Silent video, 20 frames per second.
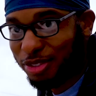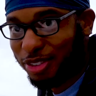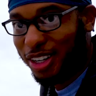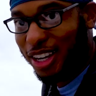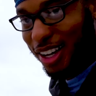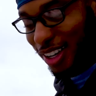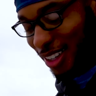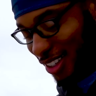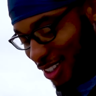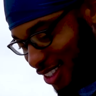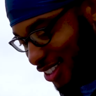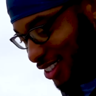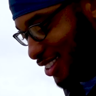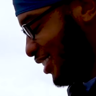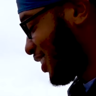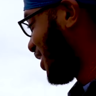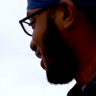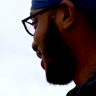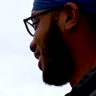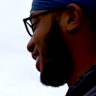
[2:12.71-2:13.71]
fly?
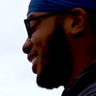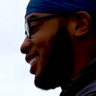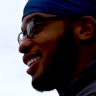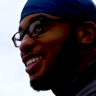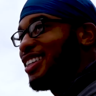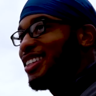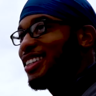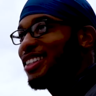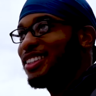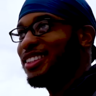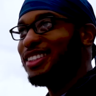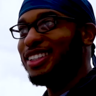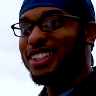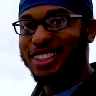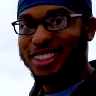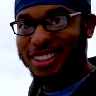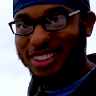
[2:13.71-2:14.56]
Look at